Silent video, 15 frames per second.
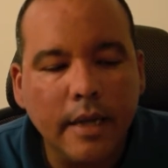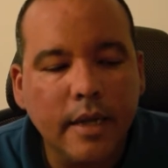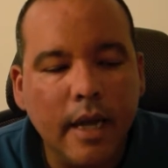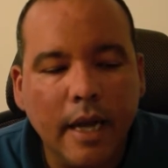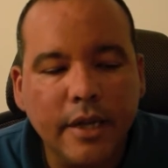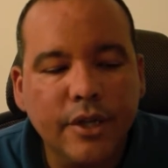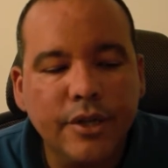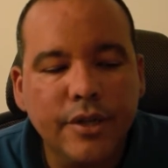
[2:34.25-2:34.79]
I
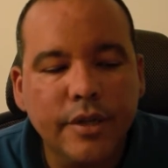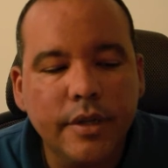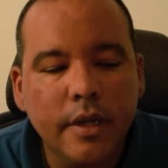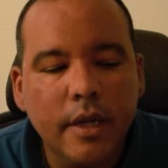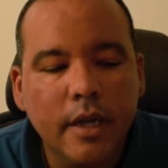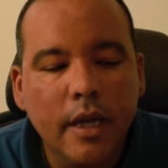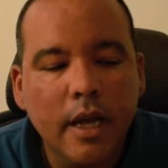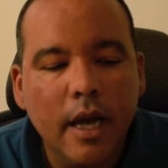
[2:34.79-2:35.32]

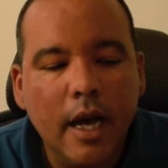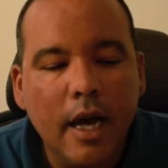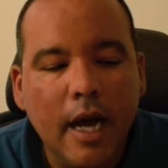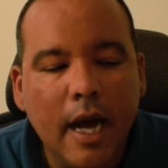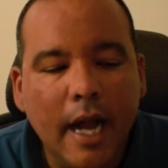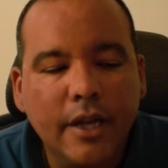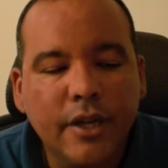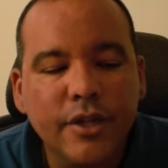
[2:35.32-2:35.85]

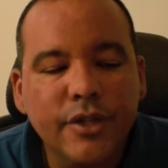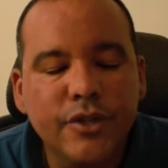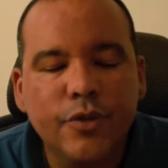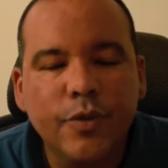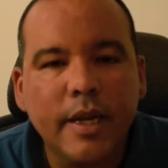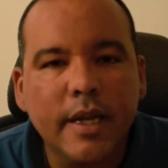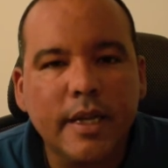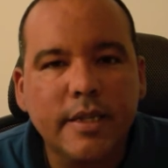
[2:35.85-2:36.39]
couldn't
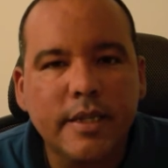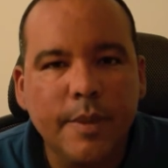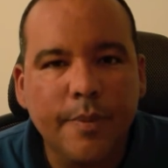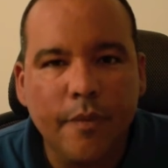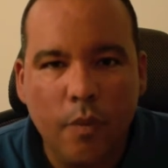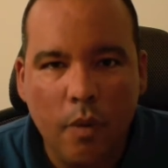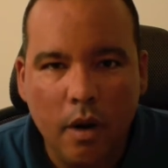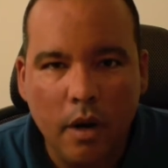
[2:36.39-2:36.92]
drink a sip
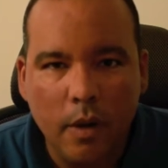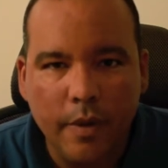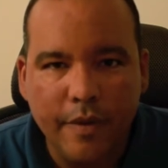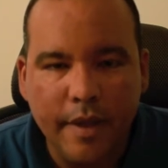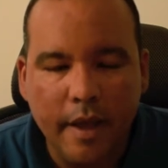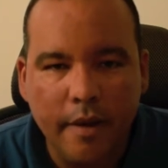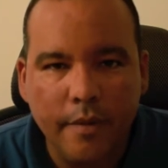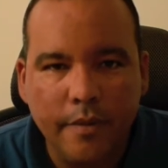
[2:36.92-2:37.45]
of water
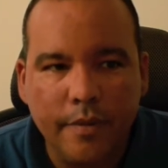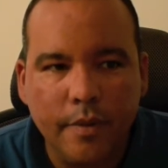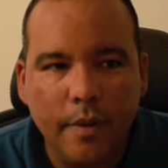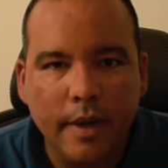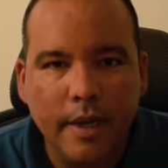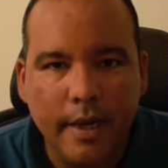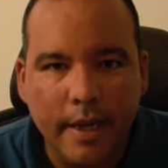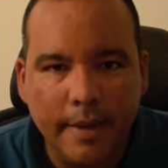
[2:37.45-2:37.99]
without
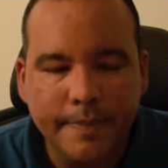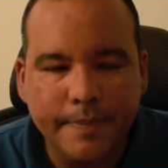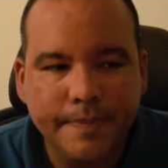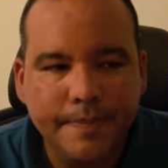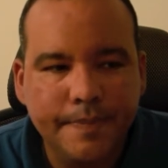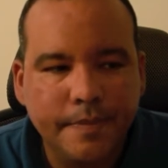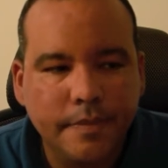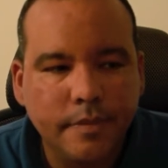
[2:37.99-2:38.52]
throwing it up,
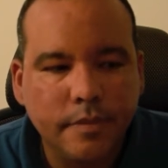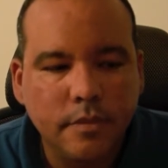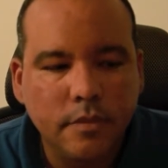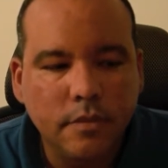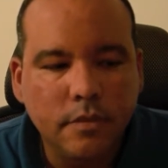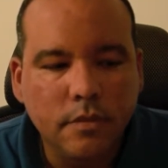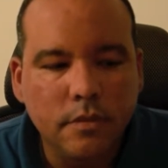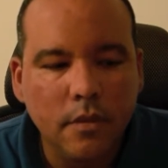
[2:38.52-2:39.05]

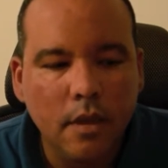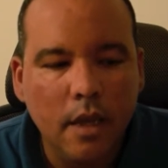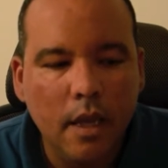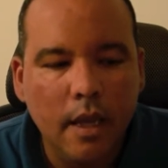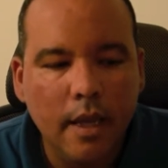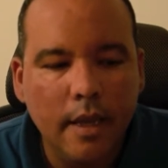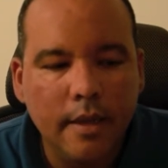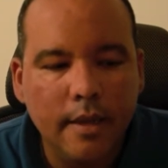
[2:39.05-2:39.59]

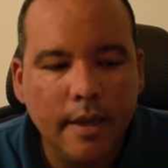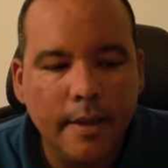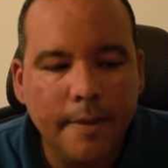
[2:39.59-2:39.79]
and